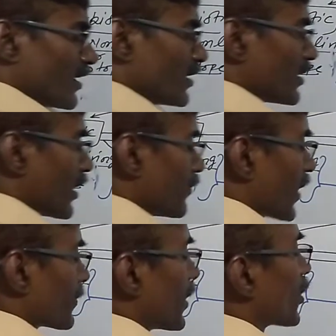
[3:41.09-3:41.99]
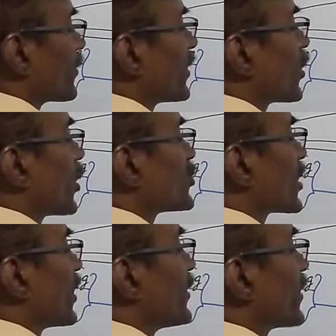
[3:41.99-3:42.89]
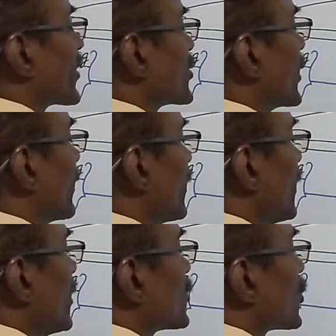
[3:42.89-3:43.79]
in the environment or ecological interaction. So